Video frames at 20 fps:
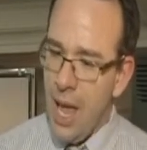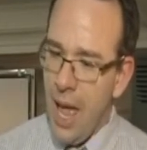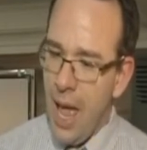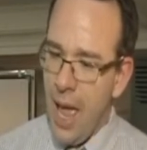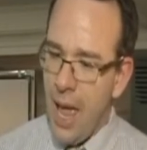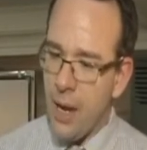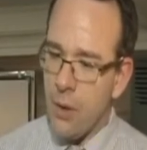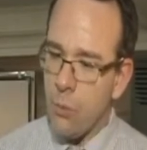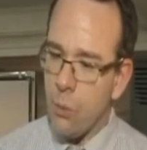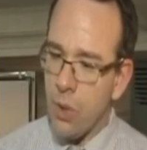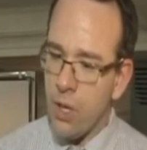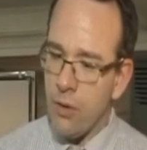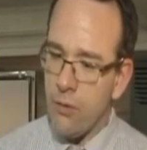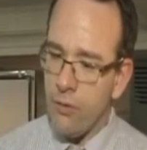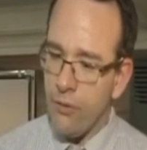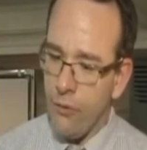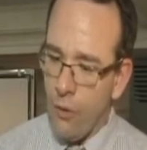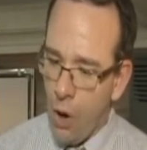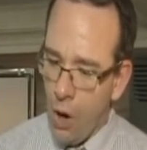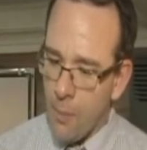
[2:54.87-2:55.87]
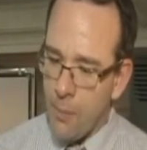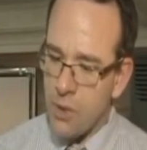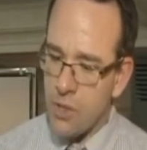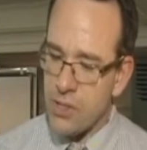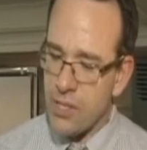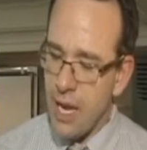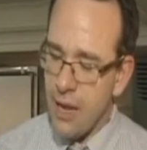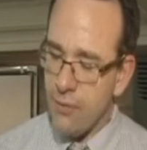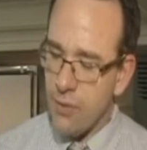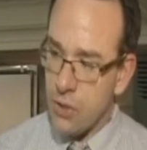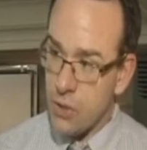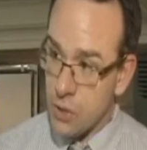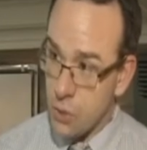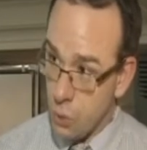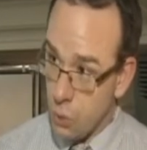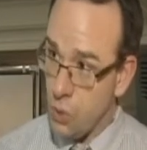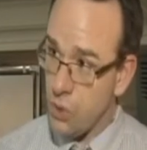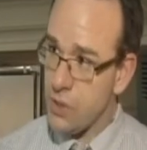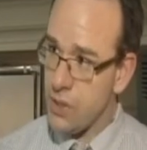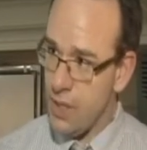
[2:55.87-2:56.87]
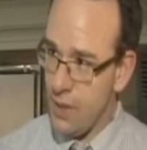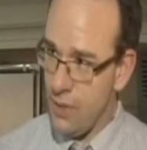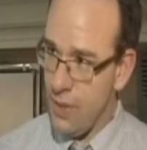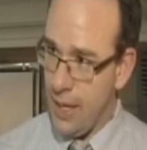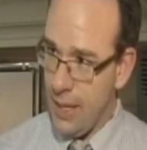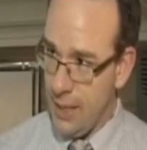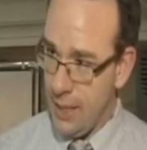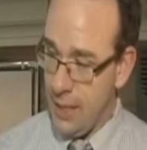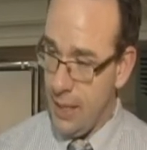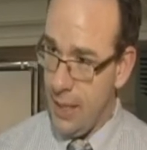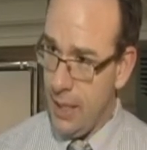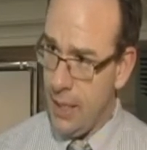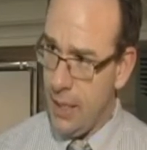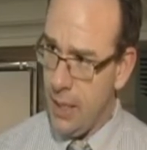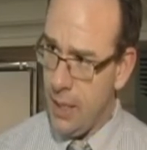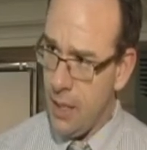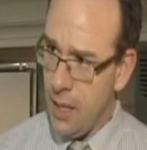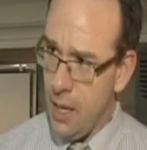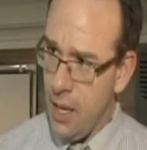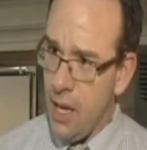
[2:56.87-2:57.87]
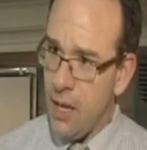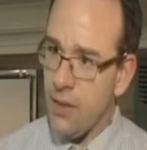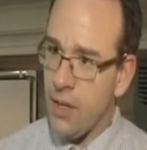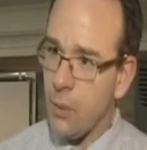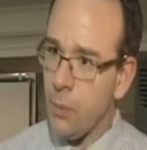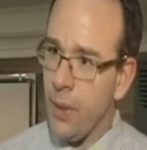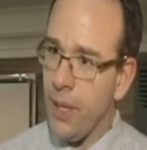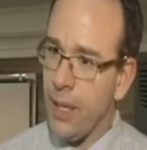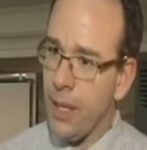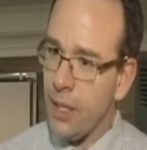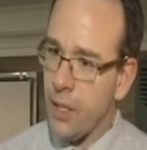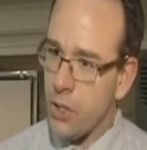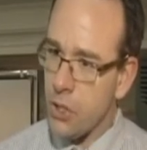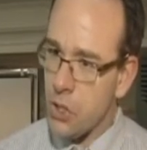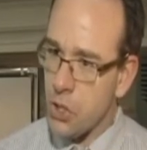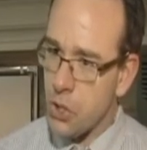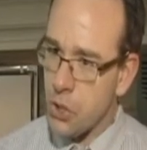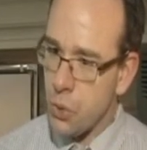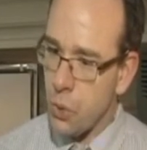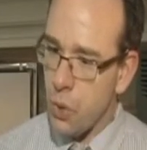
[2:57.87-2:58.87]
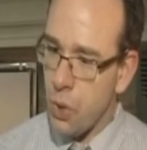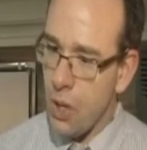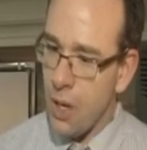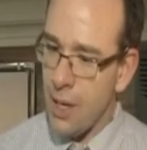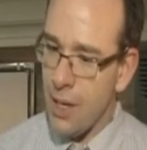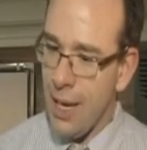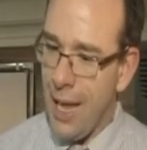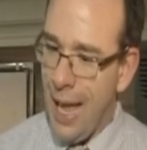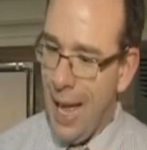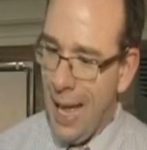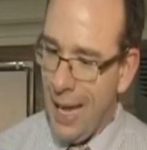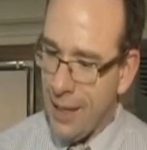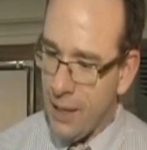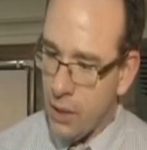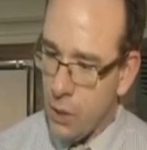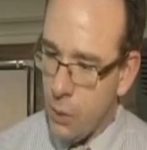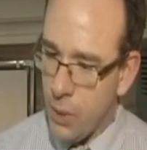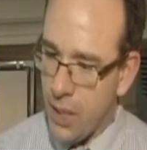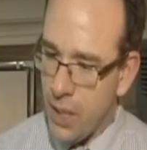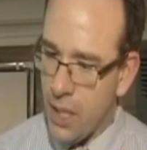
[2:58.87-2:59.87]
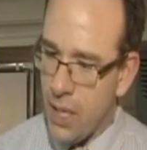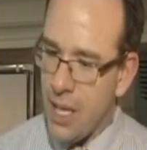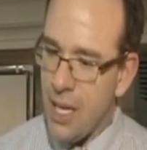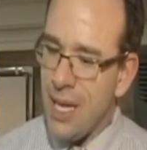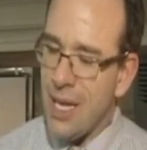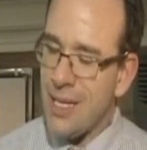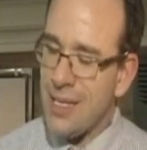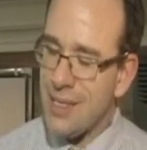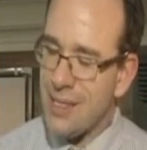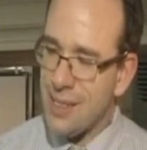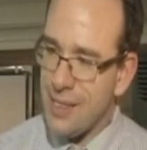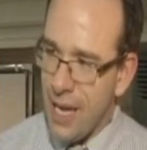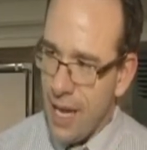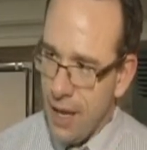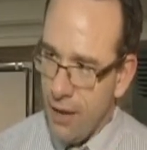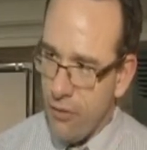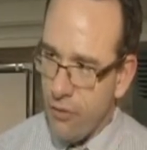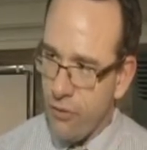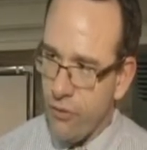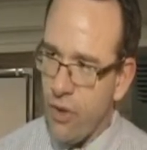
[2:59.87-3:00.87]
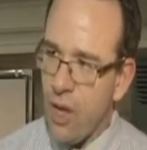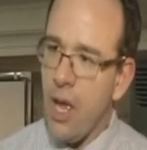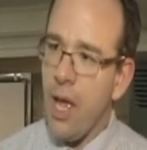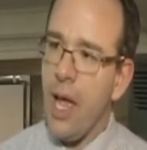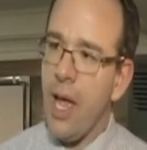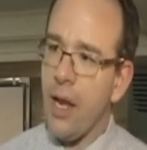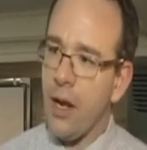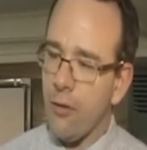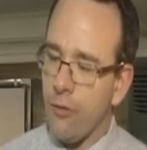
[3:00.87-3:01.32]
And when farmers have the tools that they need, then we can ensure an adequate, safe, and